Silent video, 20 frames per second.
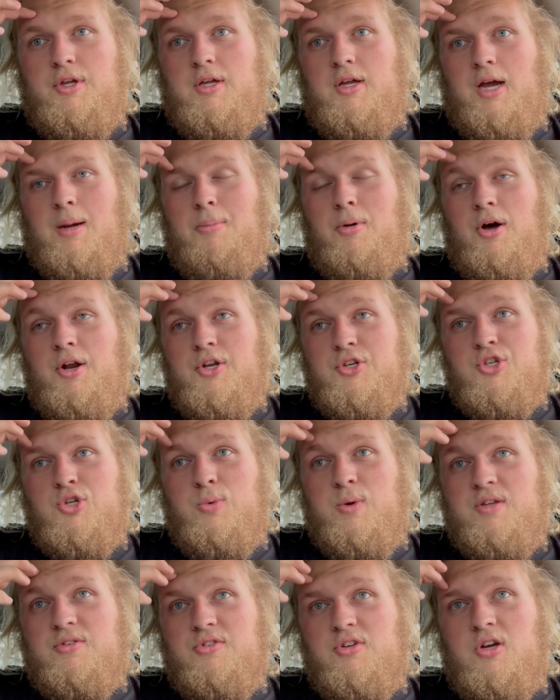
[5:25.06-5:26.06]
bought it 2
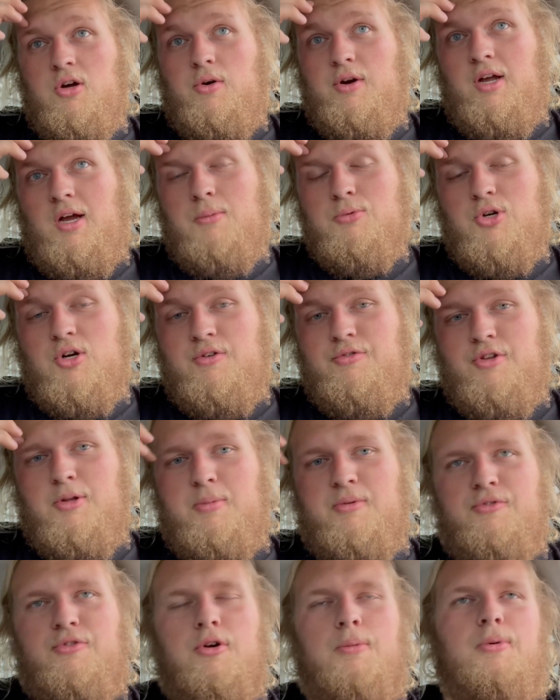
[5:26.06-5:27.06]
weeks ago and now I'm trying to flip
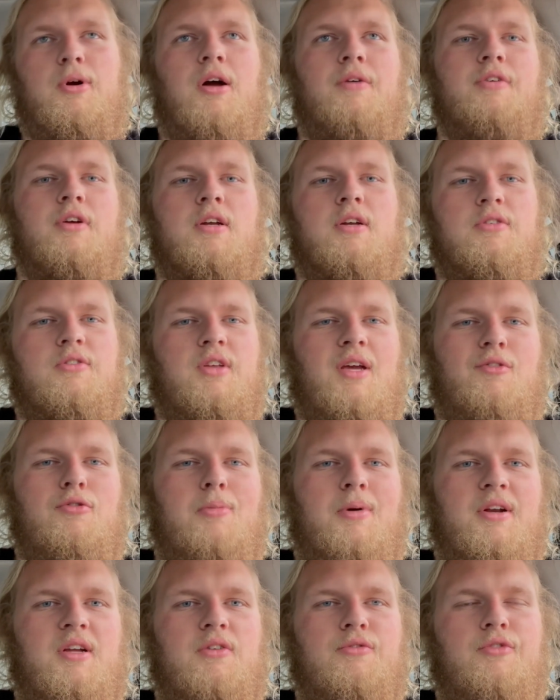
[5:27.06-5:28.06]
it for a profit, because
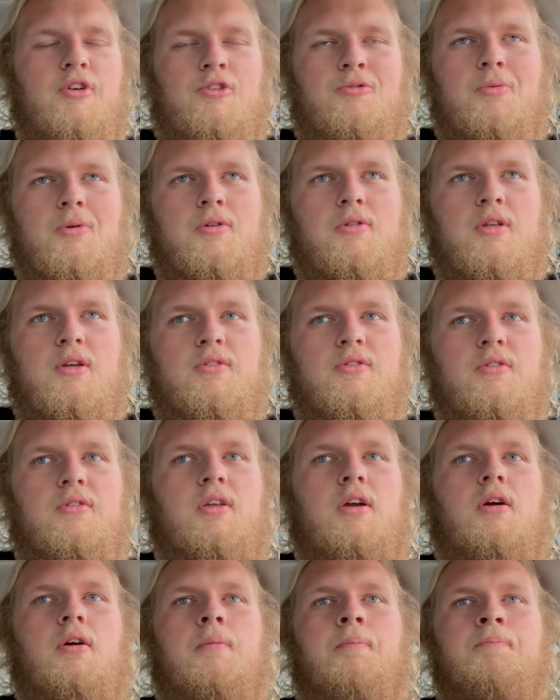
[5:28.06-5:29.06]
everybody on Facebook thinks that
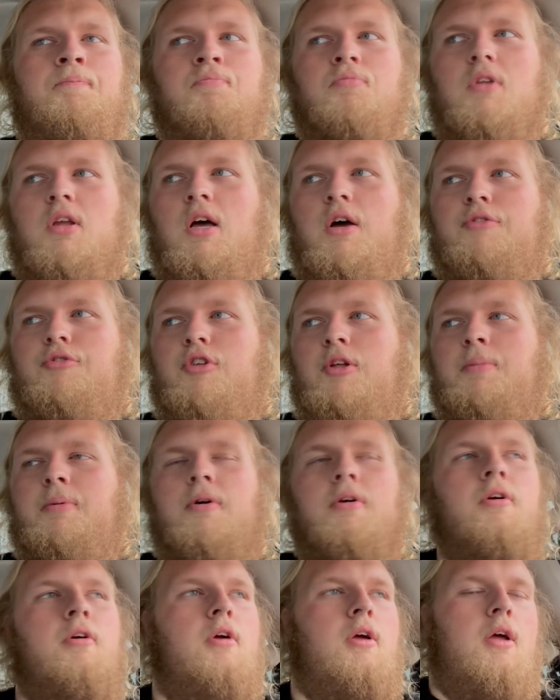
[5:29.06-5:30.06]
they're a
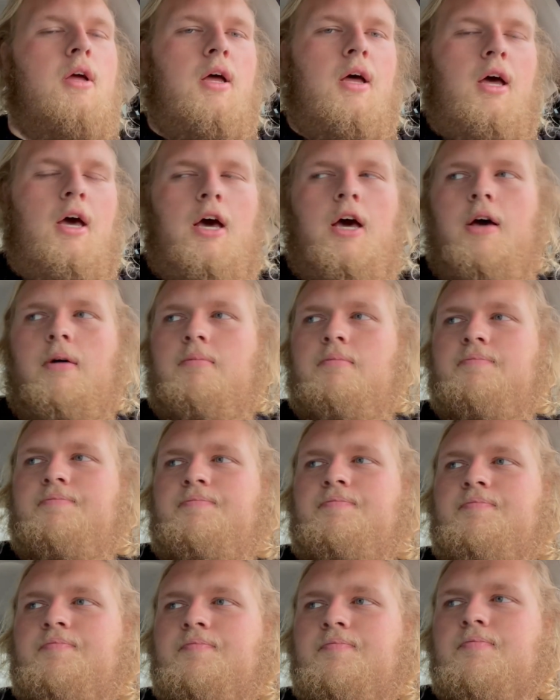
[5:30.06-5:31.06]
flipper.
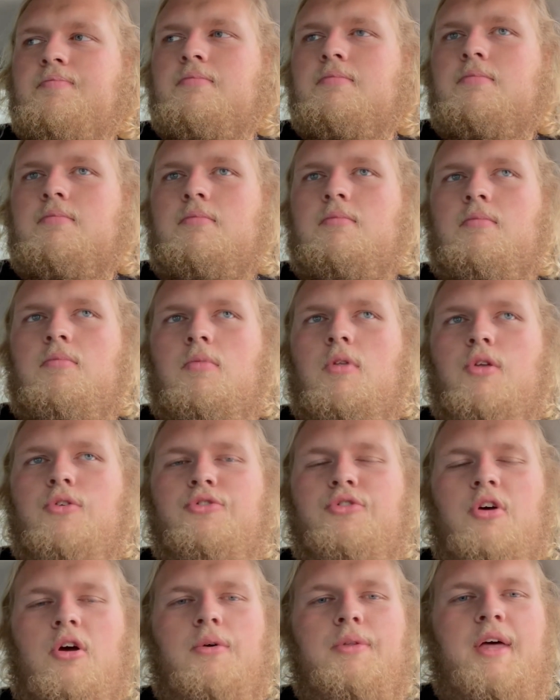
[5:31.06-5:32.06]

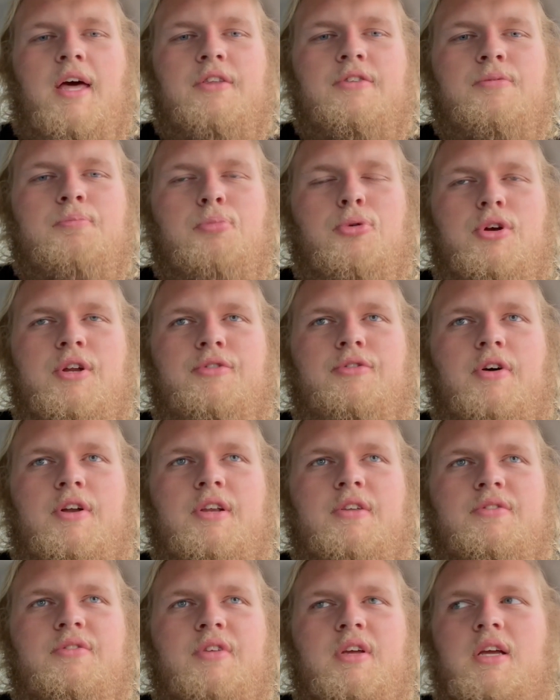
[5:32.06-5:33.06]
So that's pretty fun
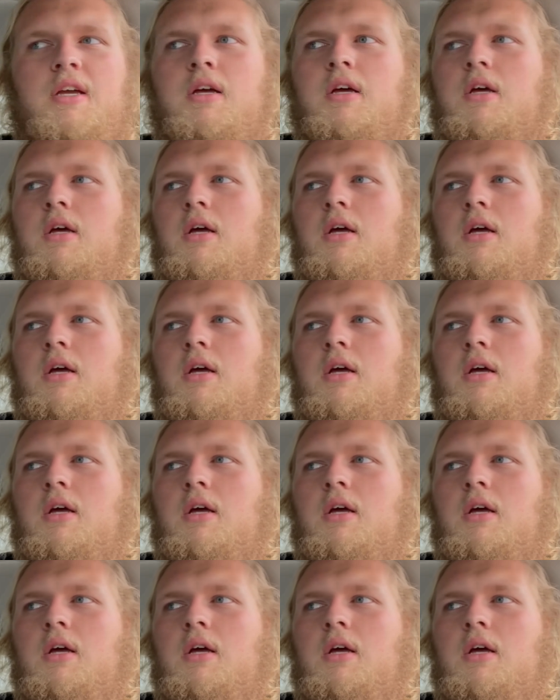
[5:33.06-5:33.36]
to see.